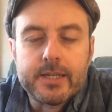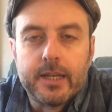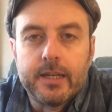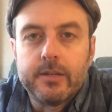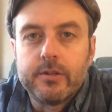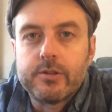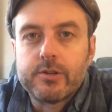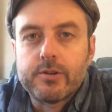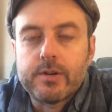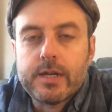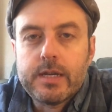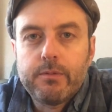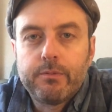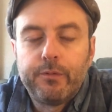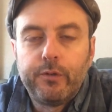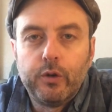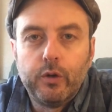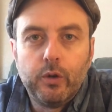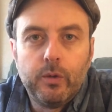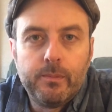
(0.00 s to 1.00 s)
entry
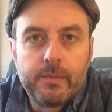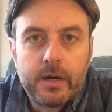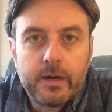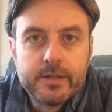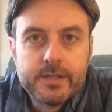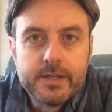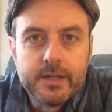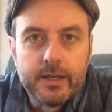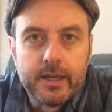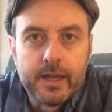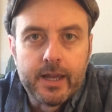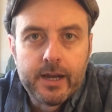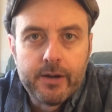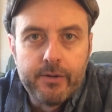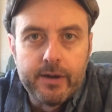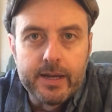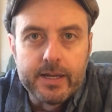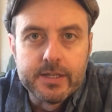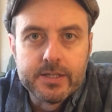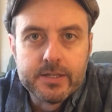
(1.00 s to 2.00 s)
for Martin
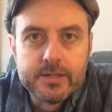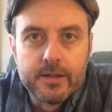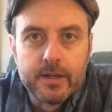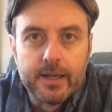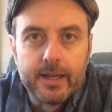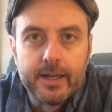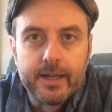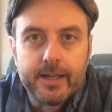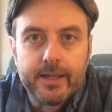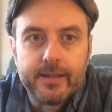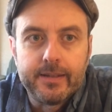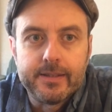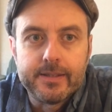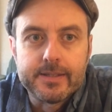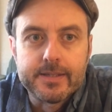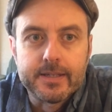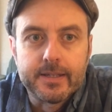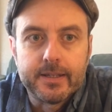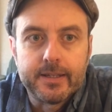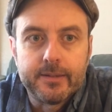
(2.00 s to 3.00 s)
Harris,
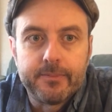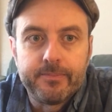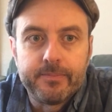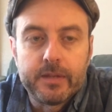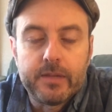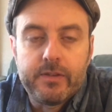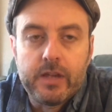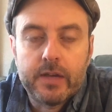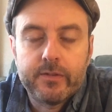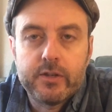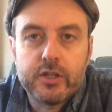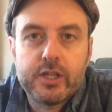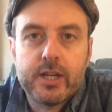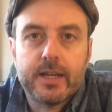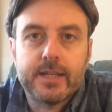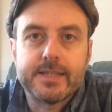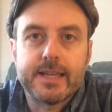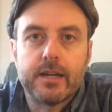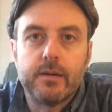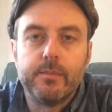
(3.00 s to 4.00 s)
and if you haven't
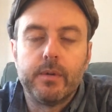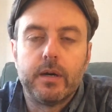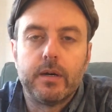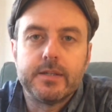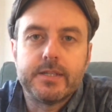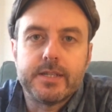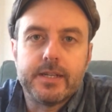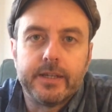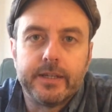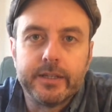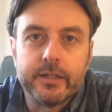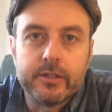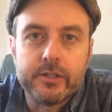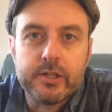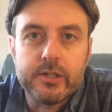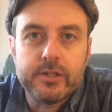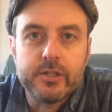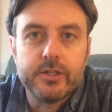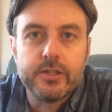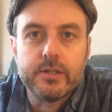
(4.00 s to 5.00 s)
checked out Martin, I urge
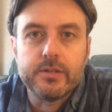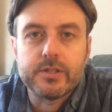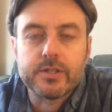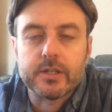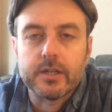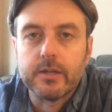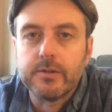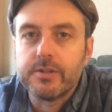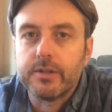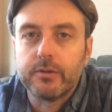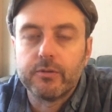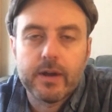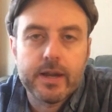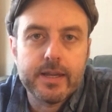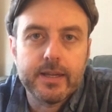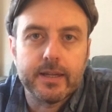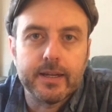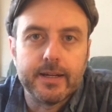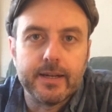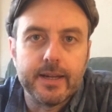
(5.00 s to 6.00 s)
you to do so. He's a
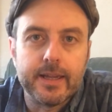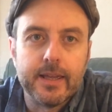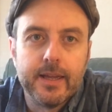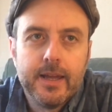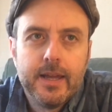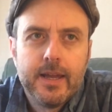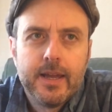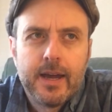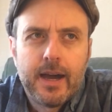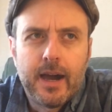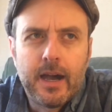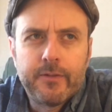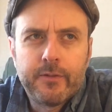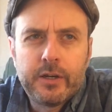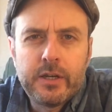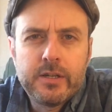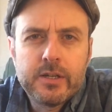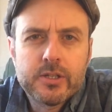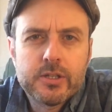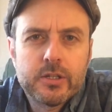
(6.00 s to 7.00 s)
great guy. I've
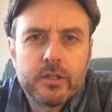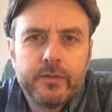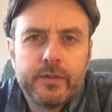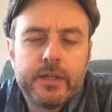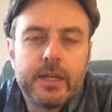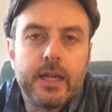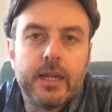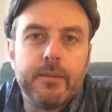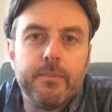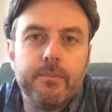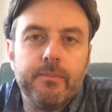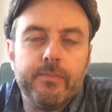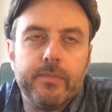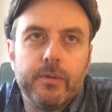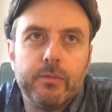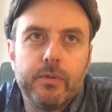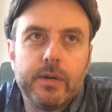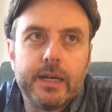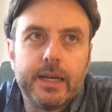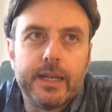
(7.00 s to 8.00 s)
only discovered him
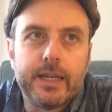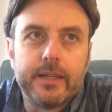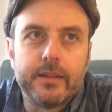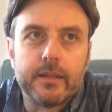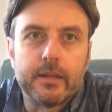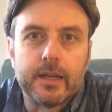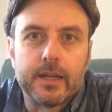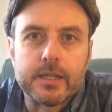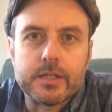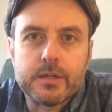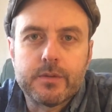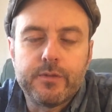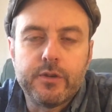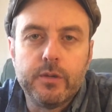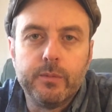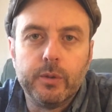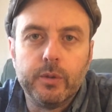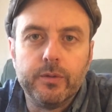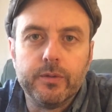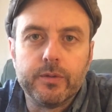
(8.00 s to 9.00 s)
really in the last few
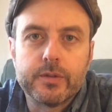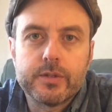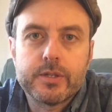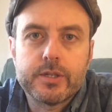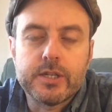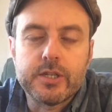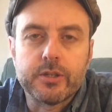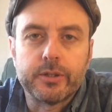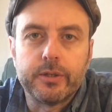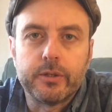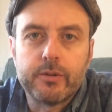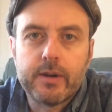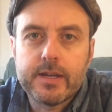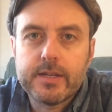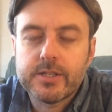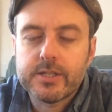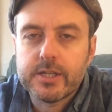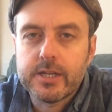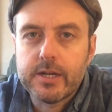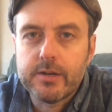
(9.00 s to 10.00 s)
months. He's got a great
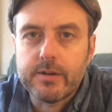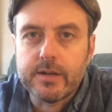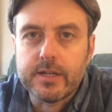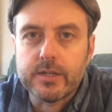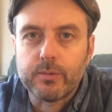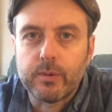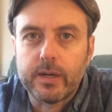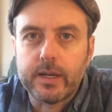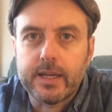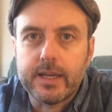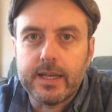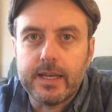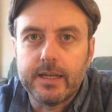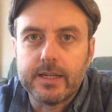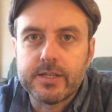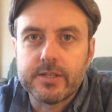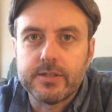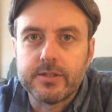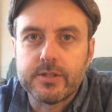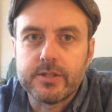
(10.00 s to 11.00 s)
series where he
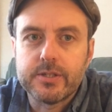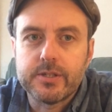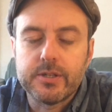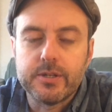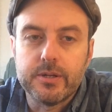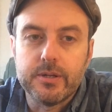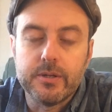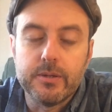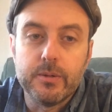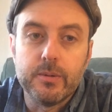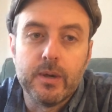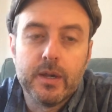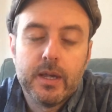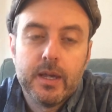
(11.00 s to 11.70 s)
listens to